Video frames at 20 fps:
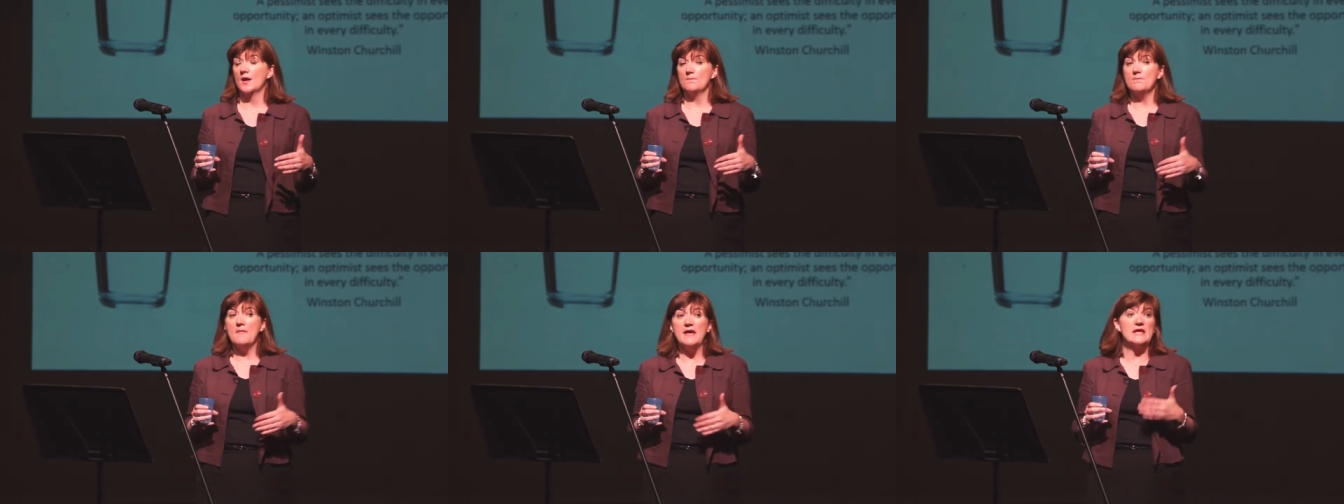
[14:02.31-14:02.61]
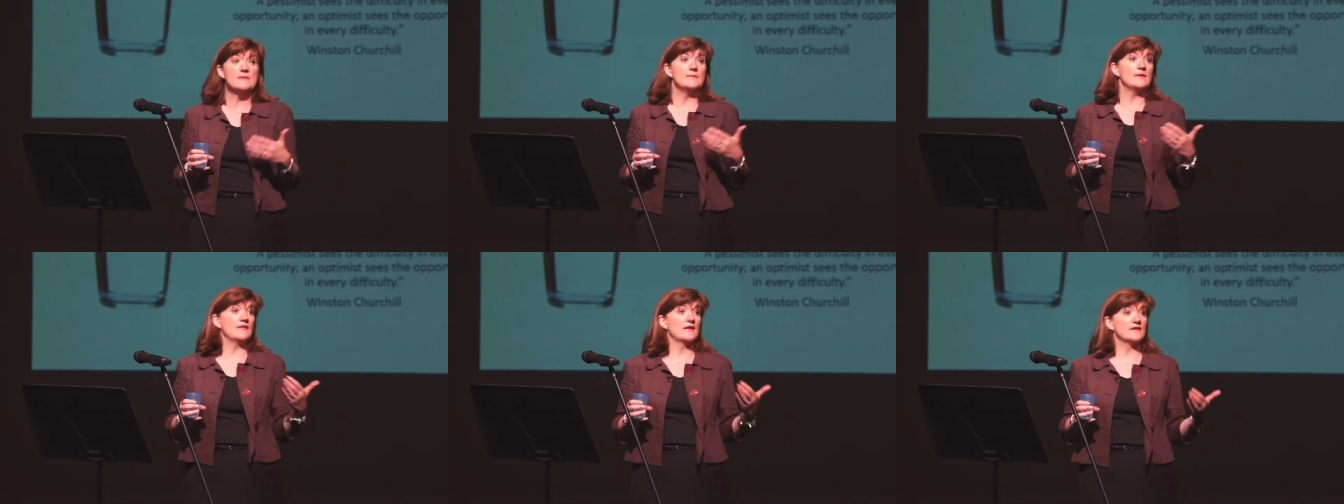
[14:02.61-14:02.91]

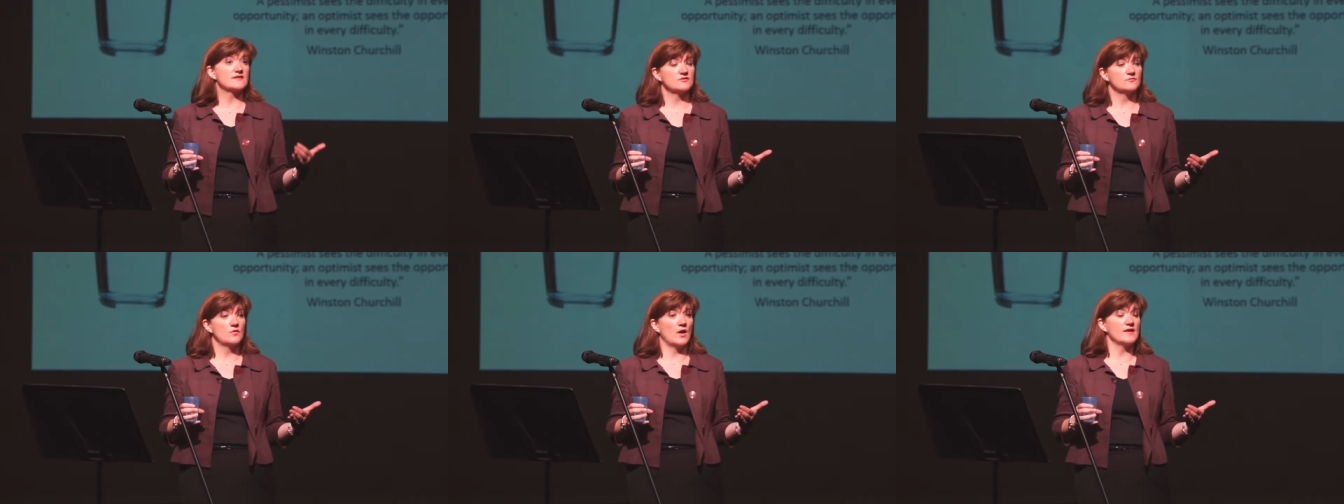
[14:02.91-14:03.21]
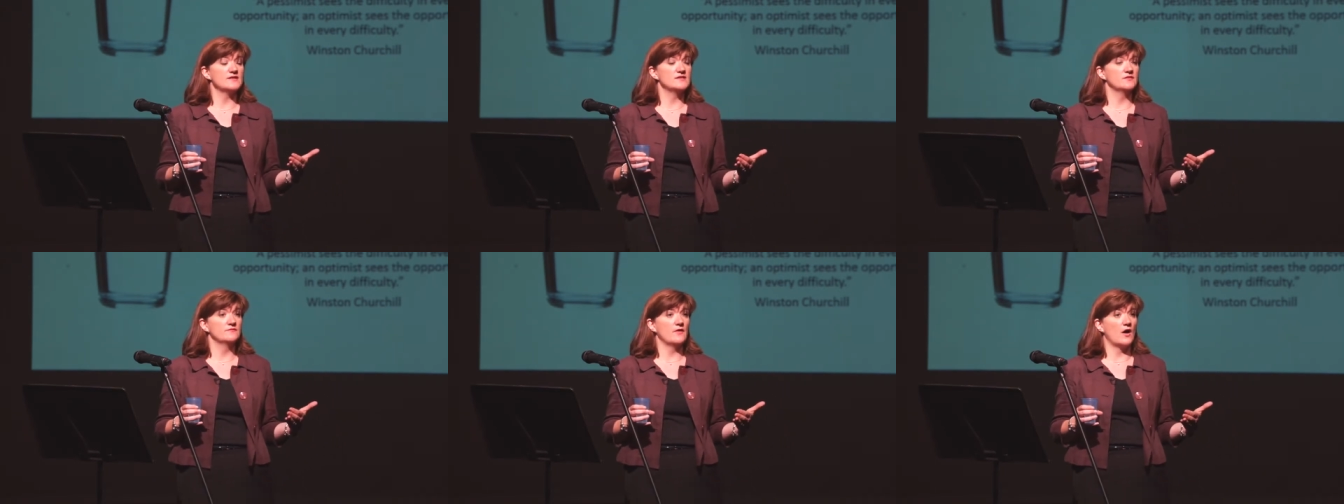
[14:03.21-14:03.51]
Maybe there's the
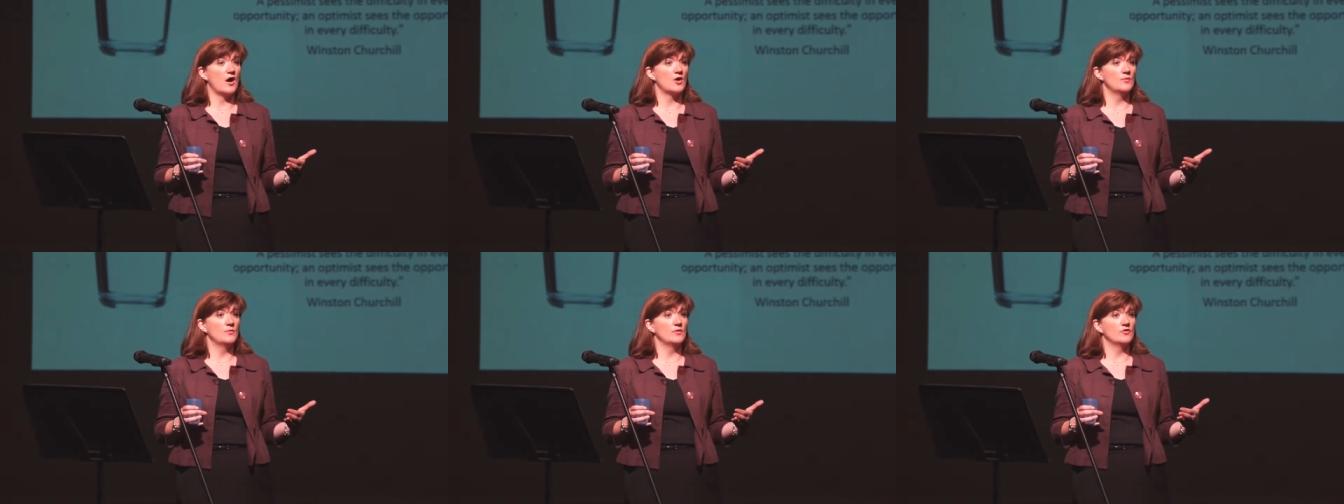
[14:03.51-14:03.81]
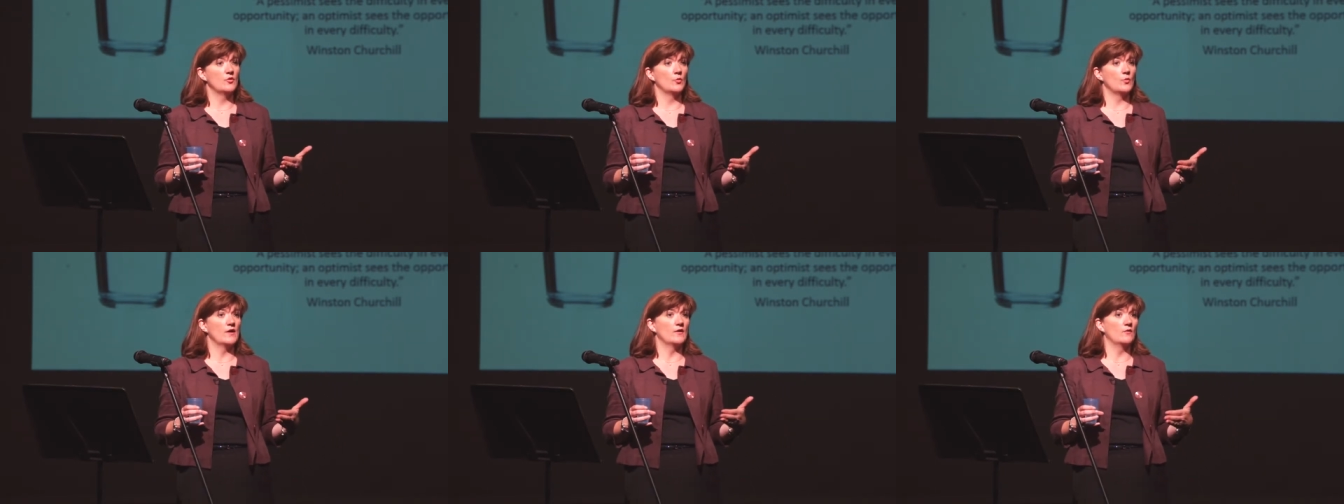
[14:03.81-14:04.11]
right
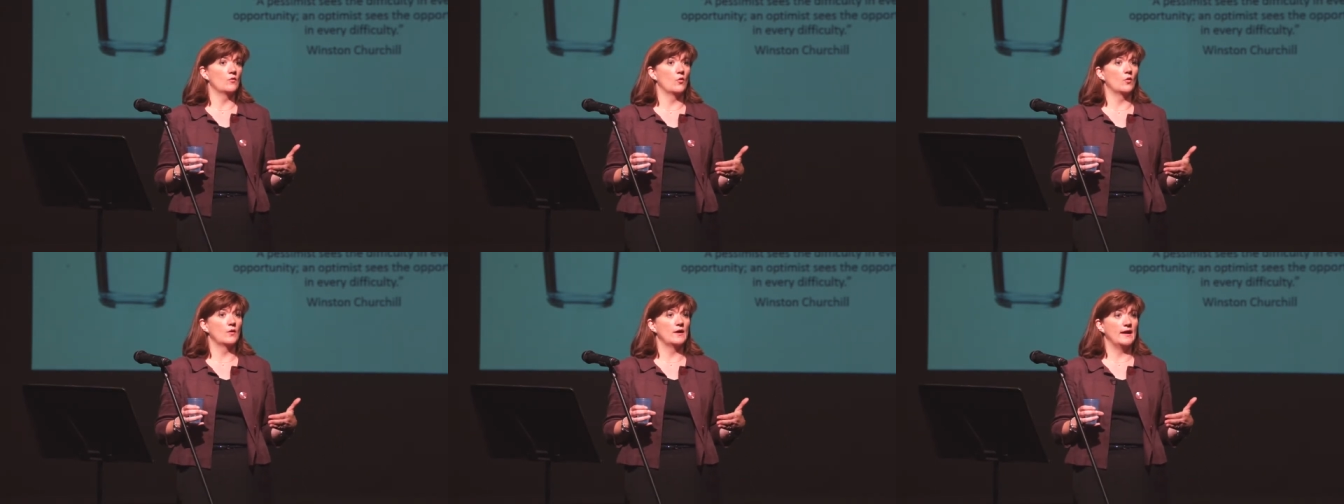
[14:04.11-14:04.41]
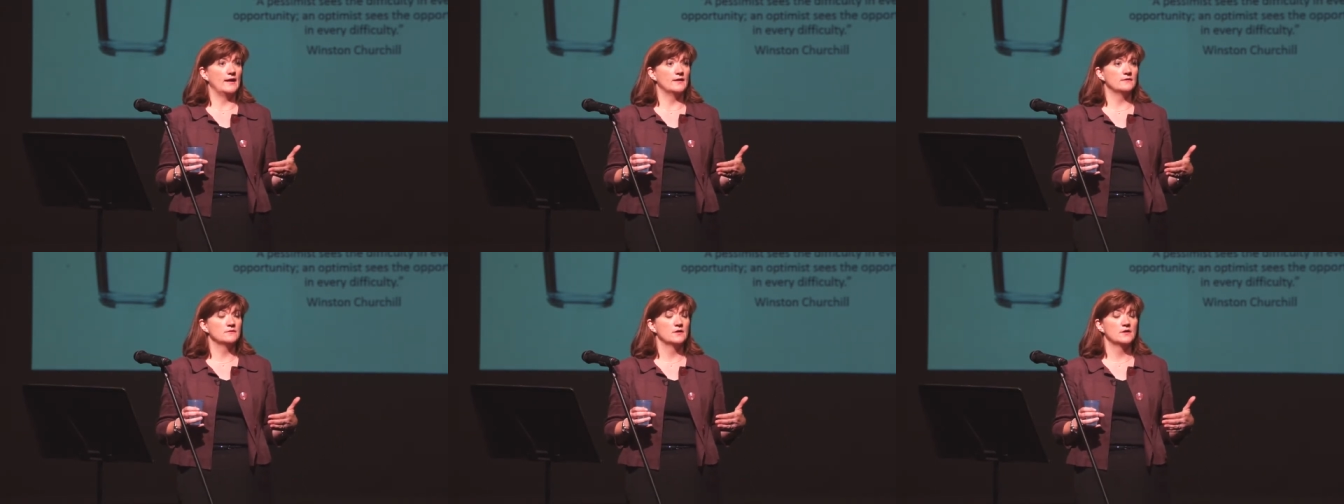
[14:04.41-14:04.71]
environment that we're all
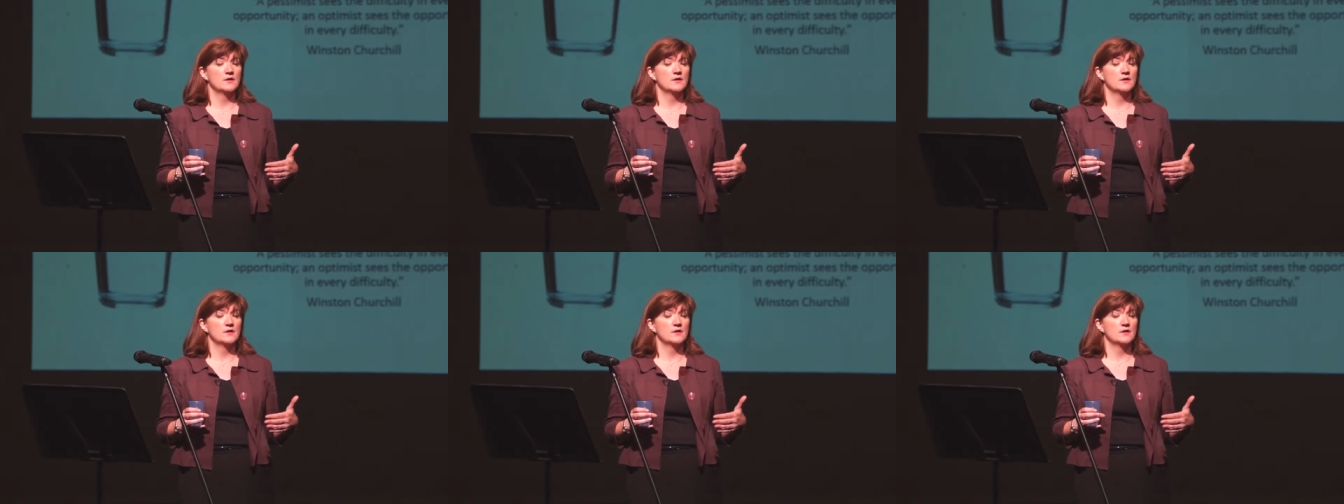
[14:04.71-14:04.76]
in,